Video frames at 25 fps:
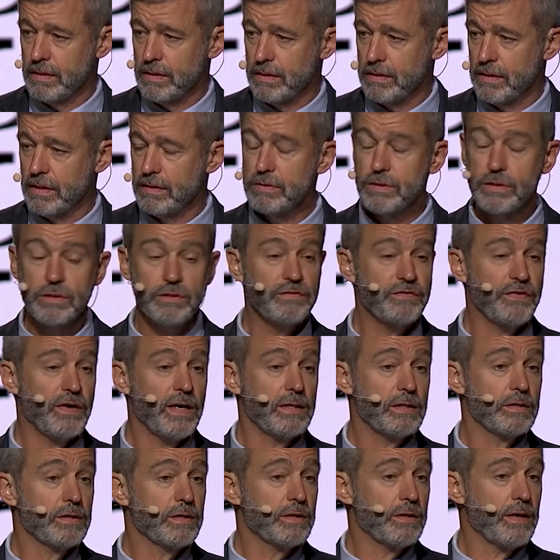those who
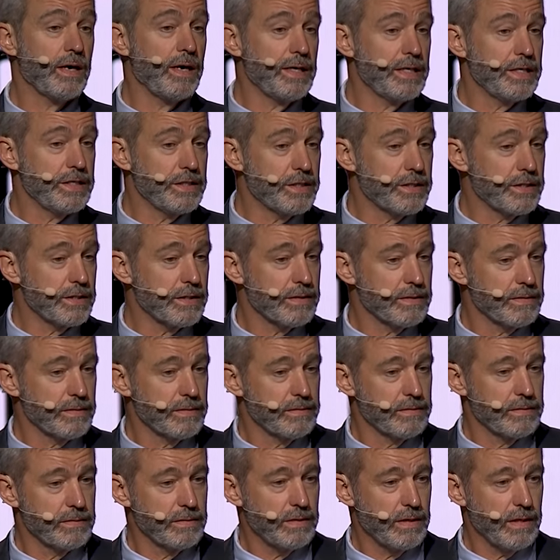follow Christ
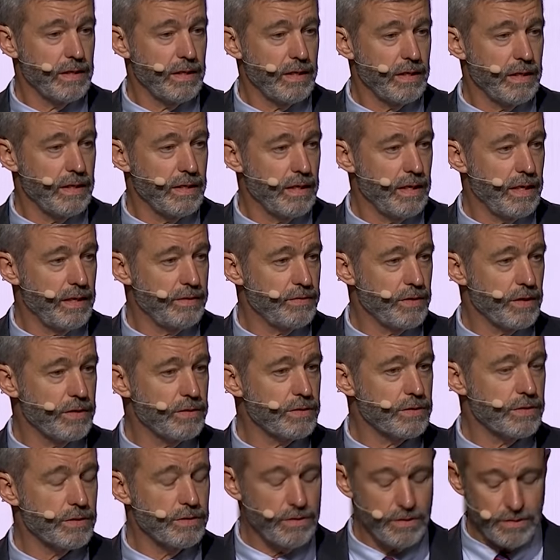and
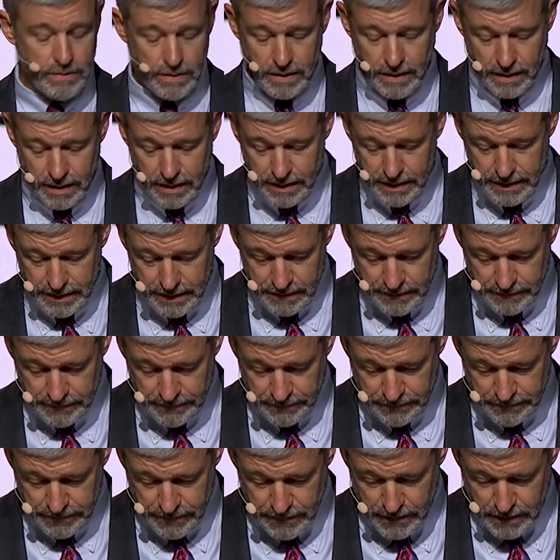those who do not.
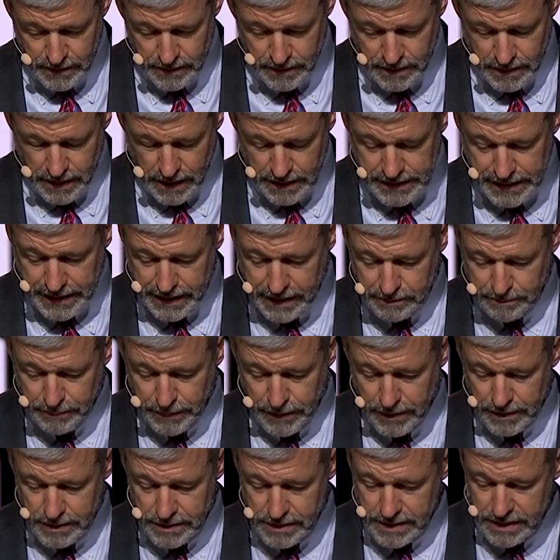Again,
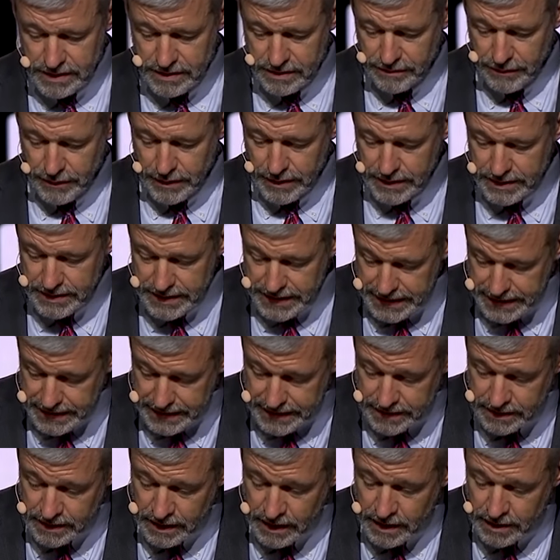Paul says, For
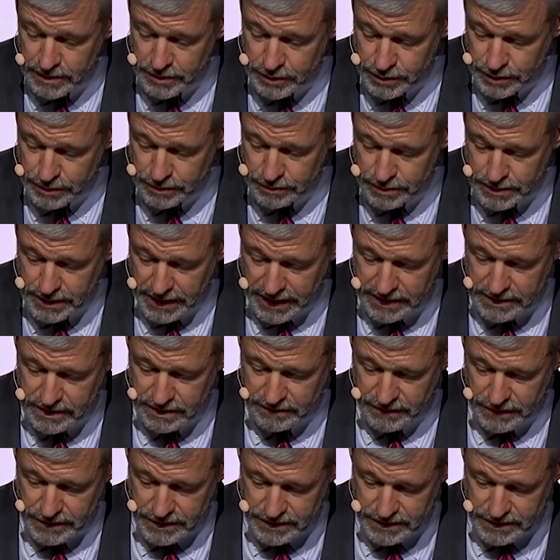indeed, Jews ask for